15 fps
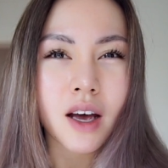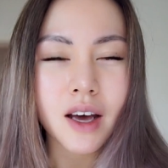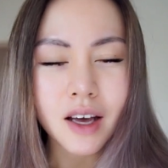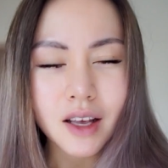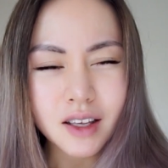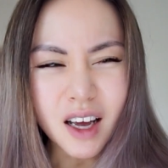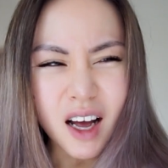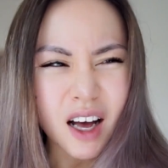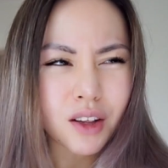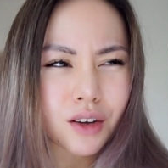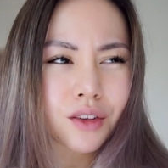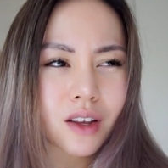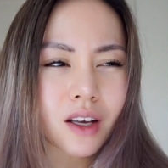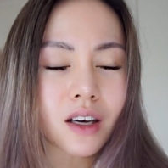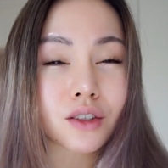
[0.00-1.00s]
And yeah, I
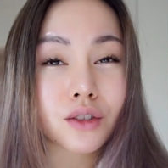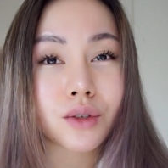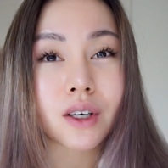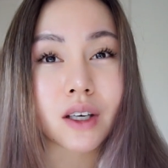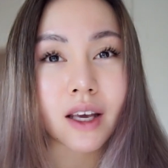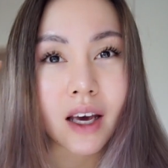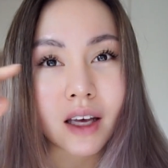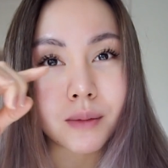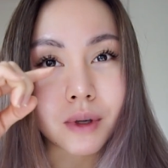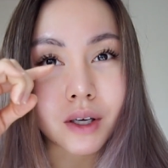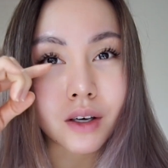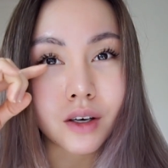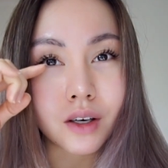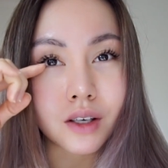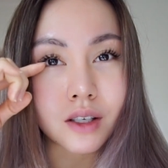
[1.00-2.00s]
don't think I'll do it again
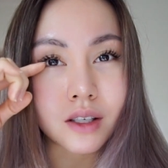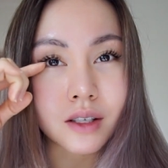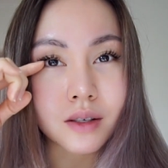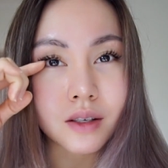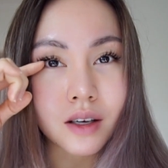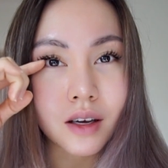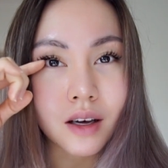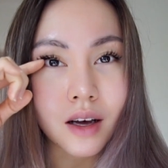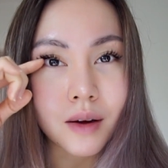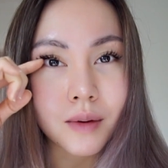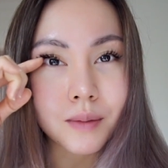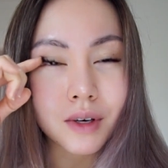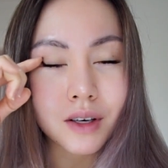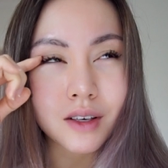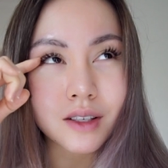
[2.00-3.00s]
because
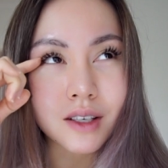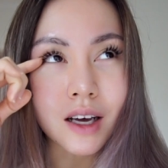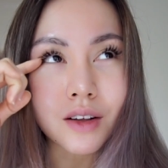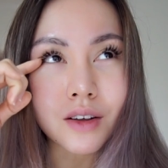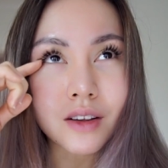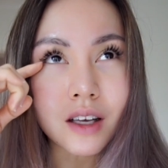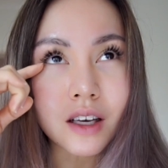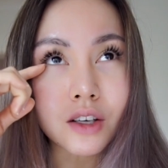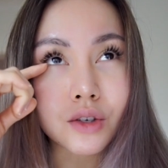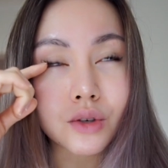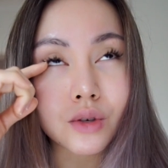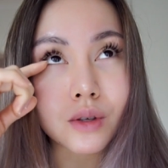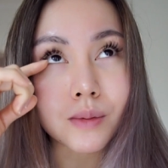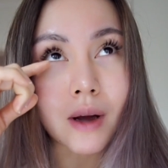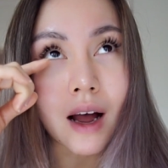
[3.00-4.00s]
I don't think it
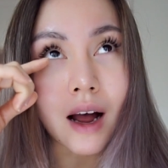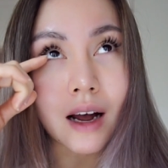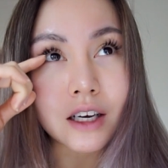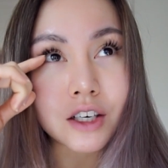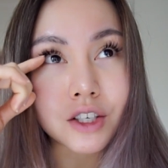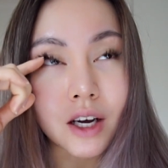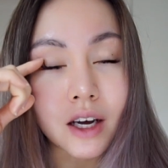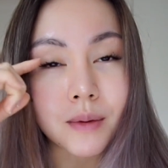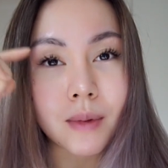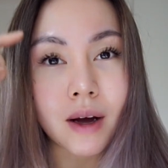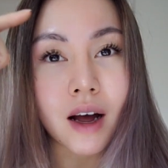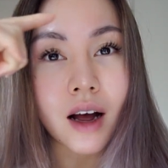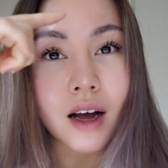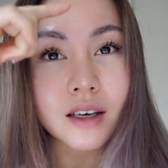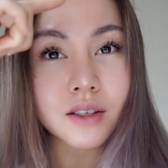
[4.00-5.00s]
suits my eye shape. My
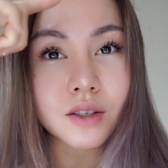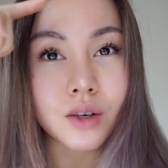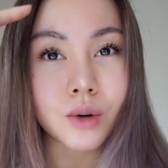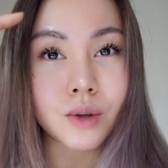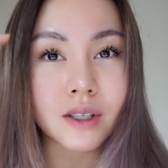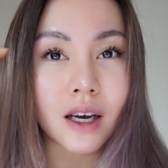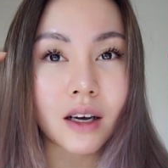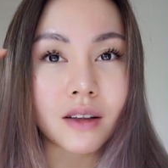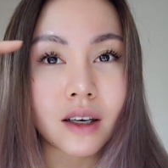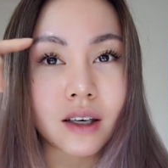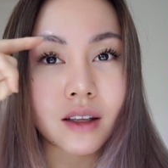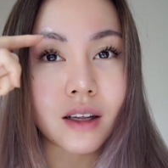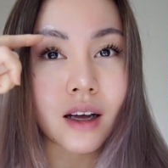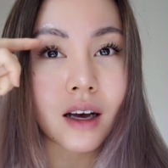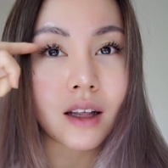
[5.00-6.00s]
eyes go down
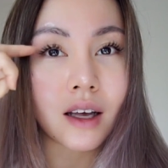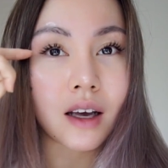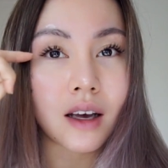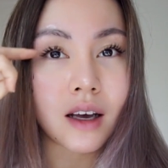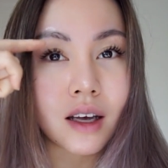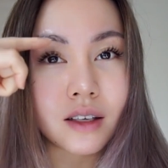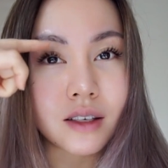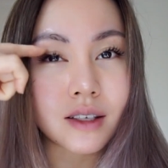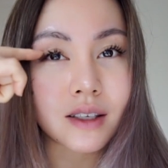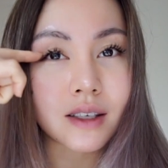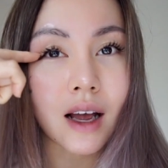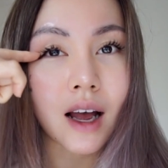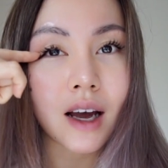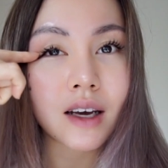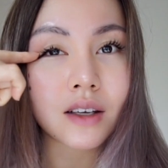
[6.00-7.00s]
like that at the
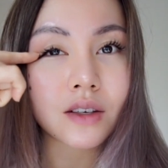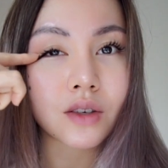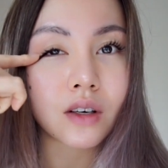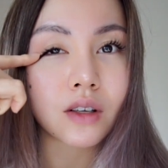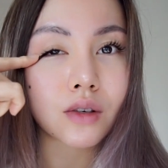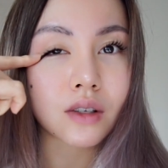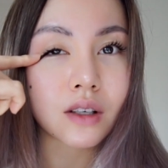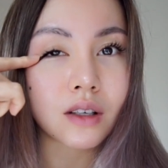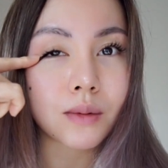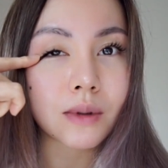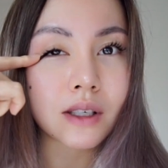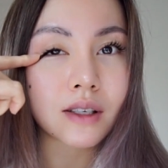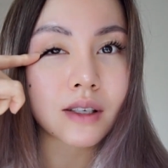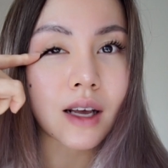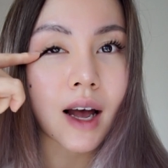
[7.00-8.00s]
side, so it looks a little
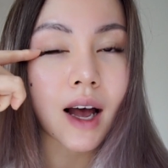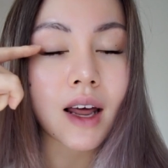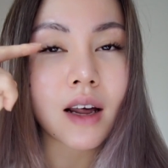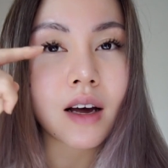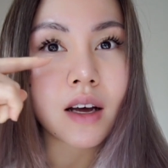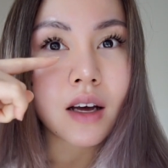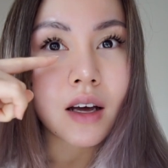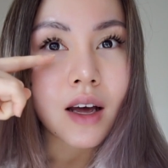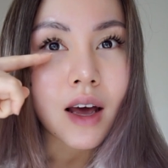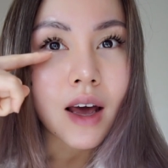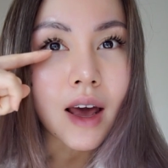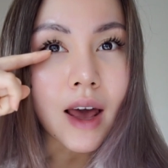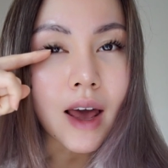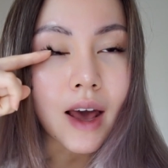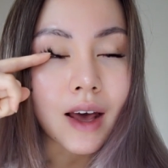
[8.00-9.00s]
bit sad,
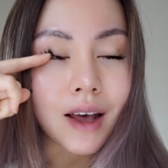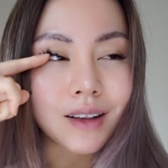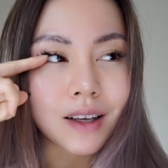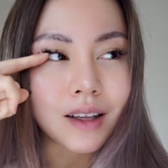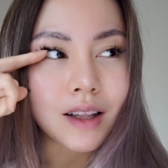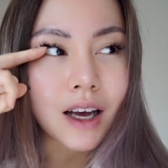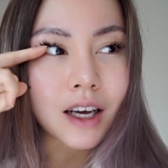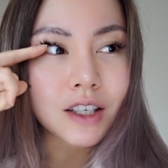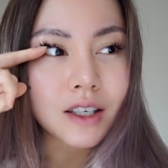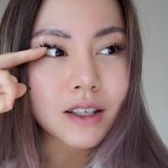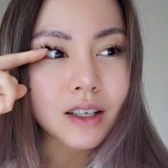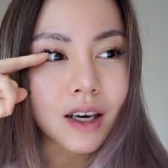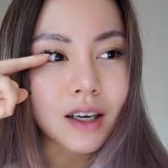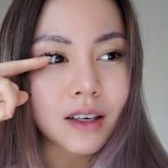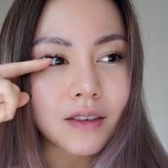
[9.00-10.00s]
and the lashes
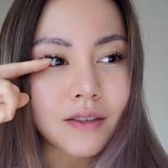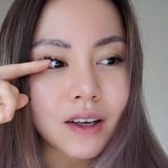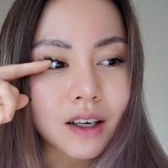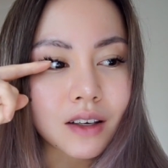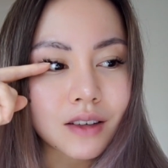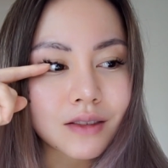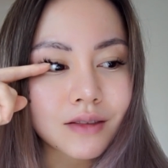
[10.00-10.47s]
kind of like